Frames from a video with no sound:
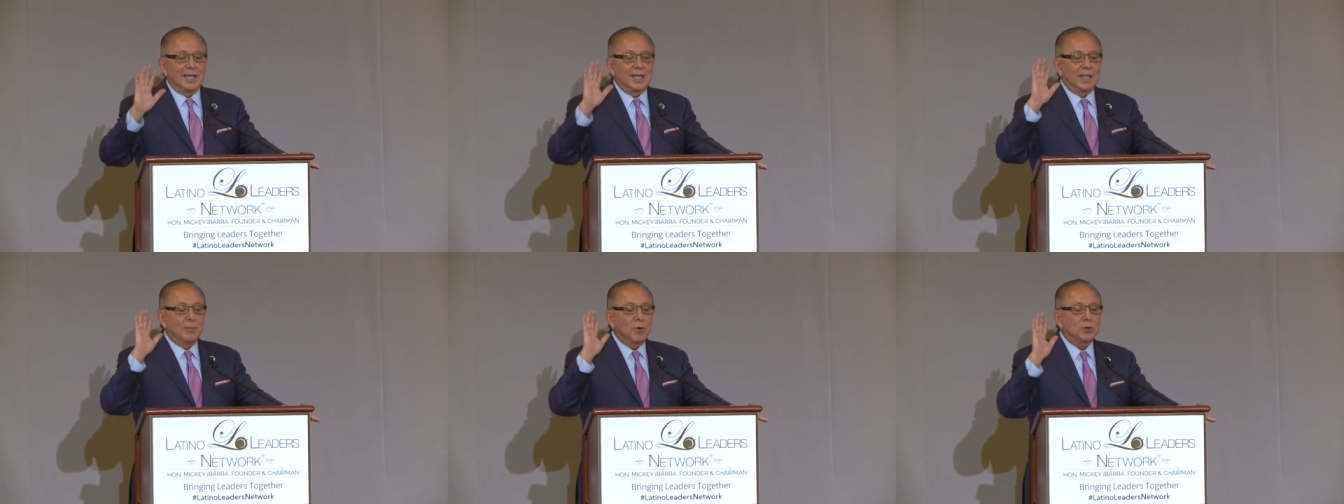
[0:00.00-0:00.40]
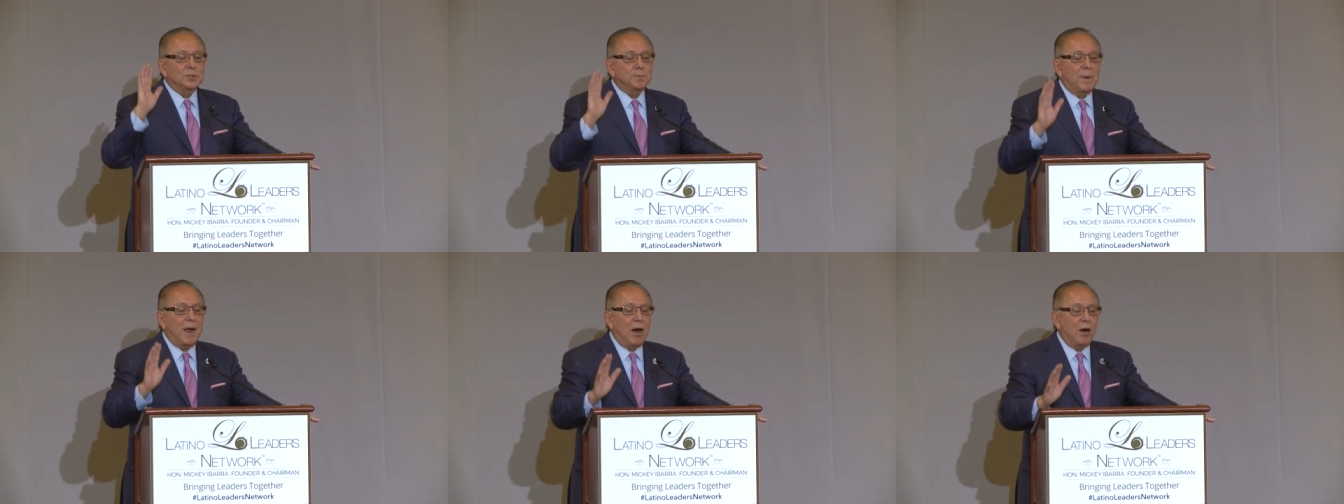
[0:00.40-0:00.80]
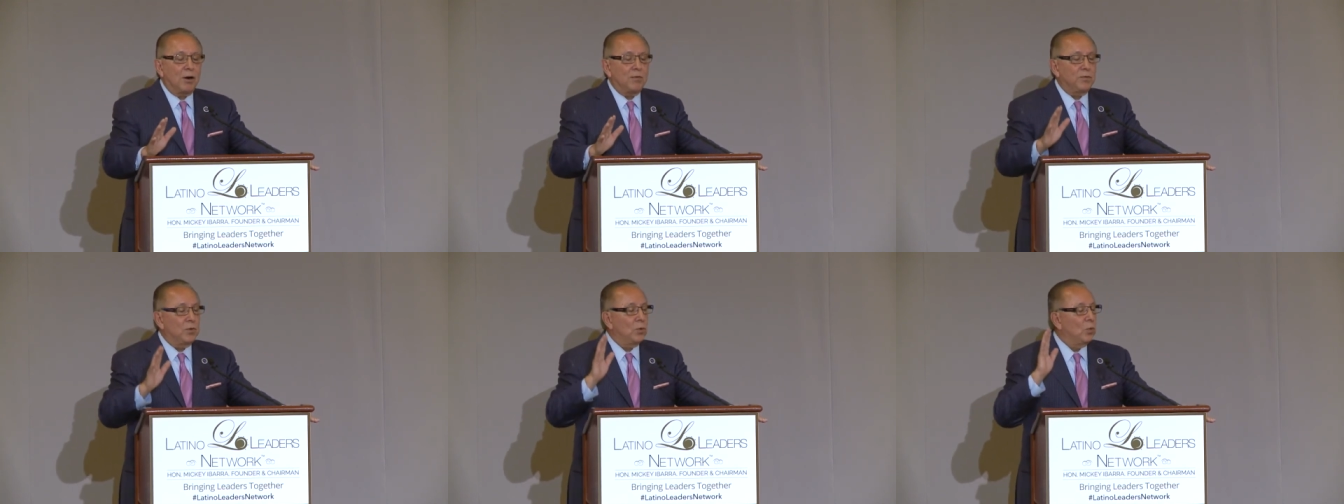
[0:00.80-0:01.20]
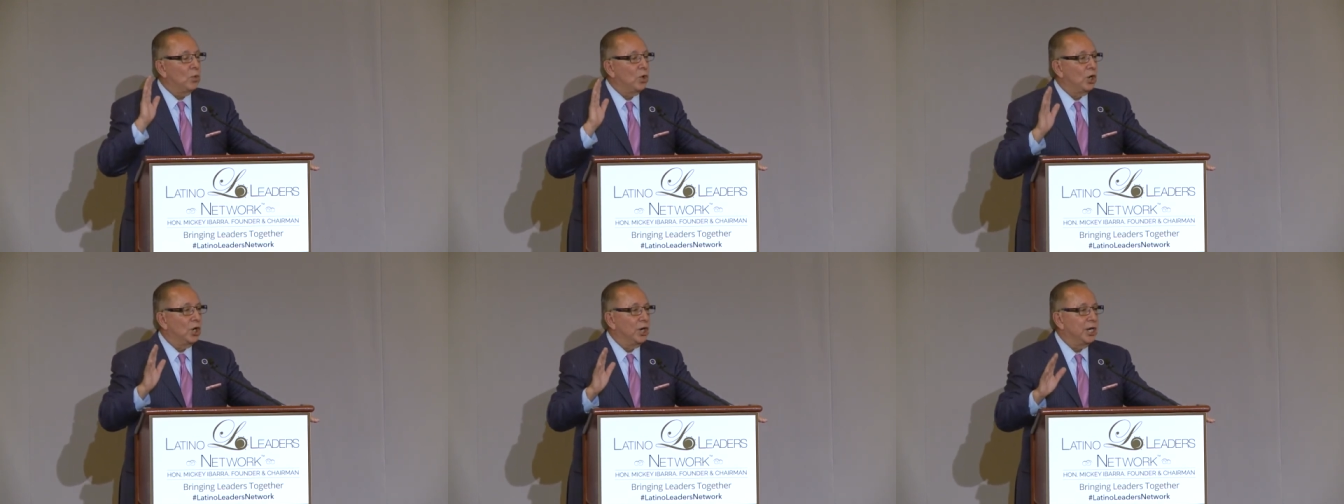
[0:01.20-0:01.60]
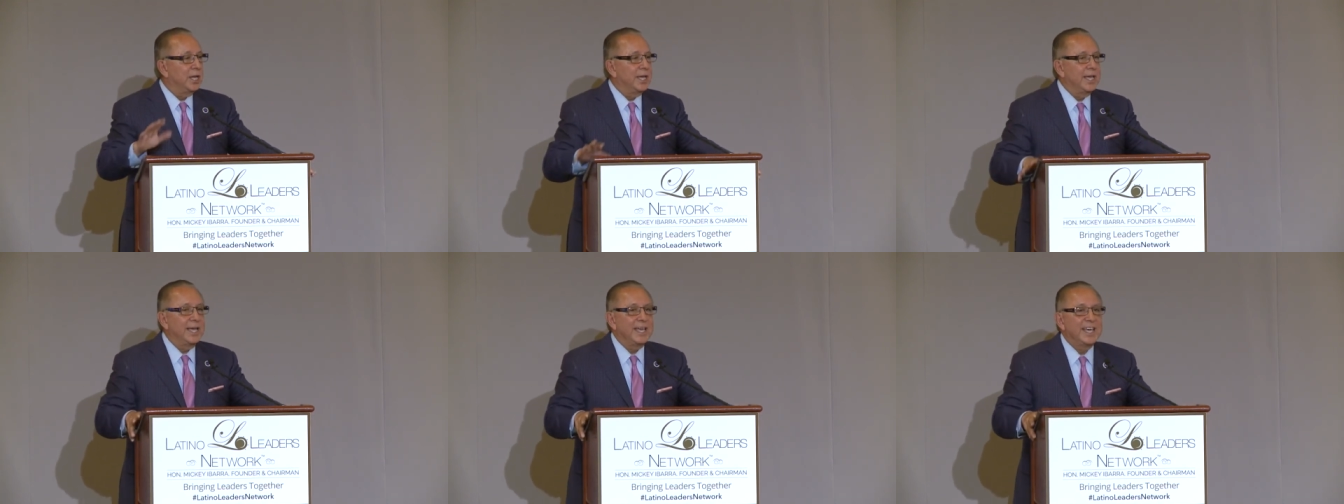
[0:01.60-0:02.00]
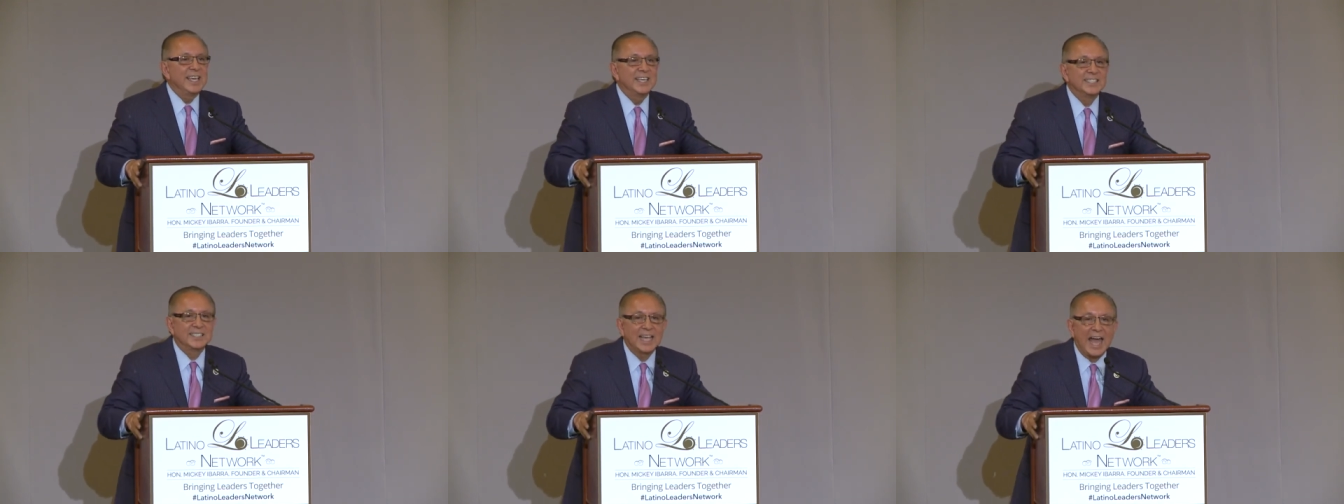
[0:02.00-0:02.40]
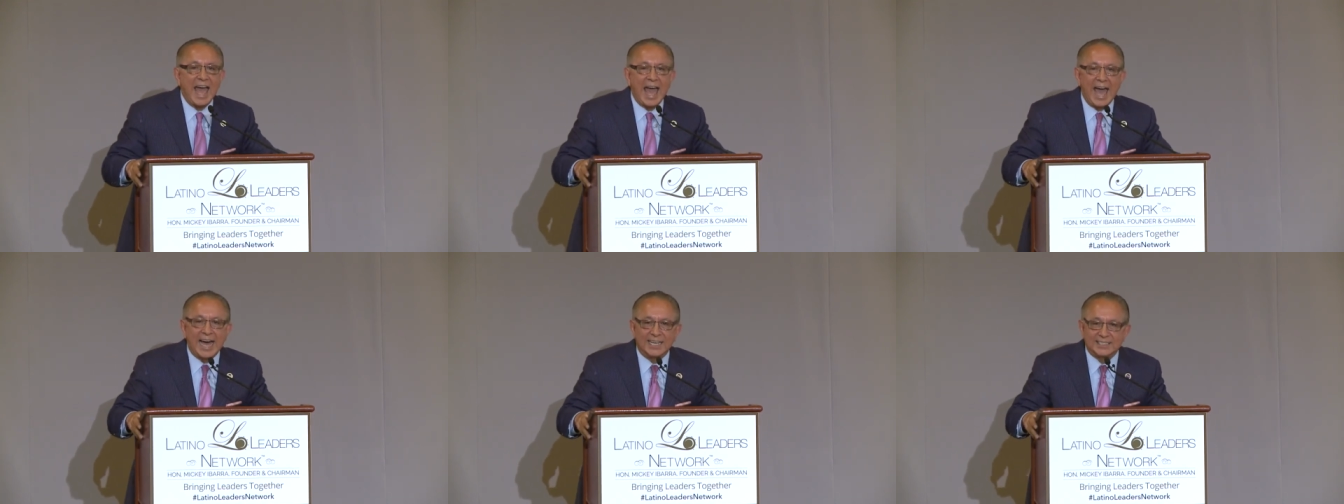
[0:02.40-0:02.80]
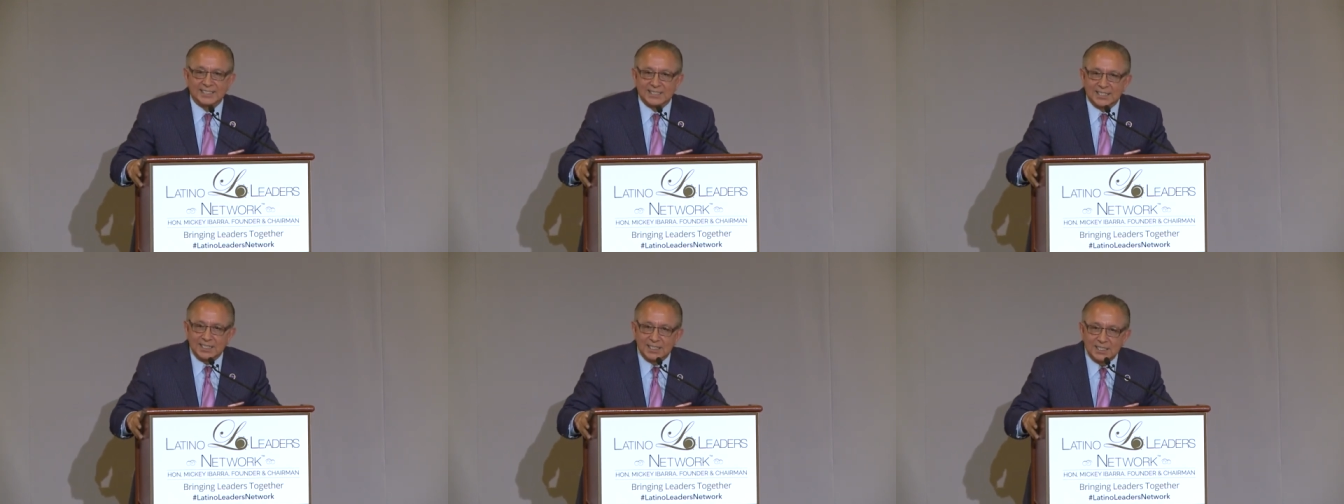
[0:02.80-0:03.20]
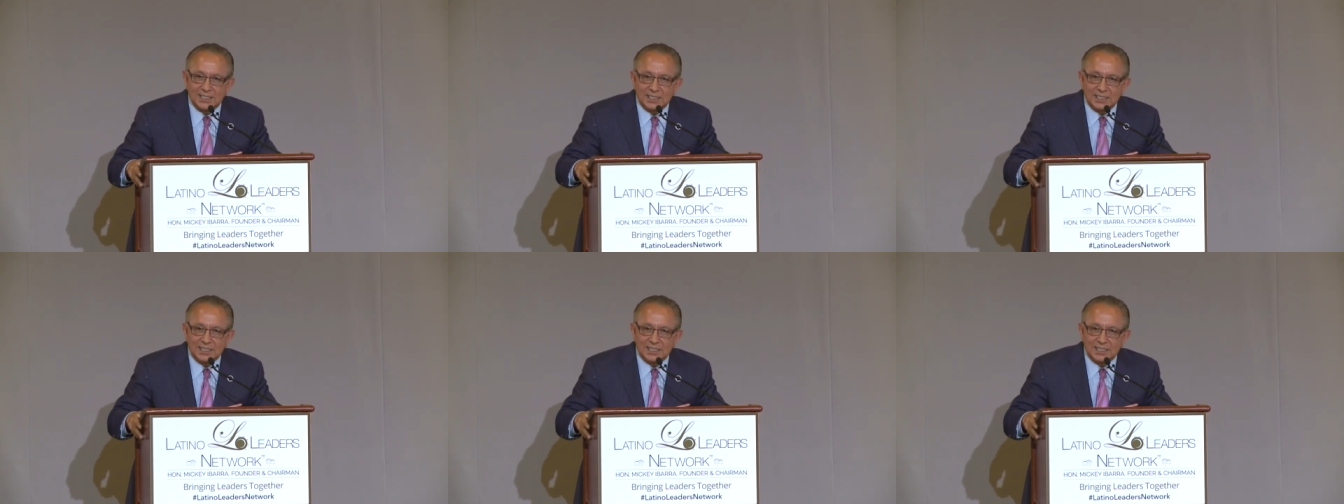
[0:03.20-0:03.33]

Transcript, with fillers: The most powerful word is ask.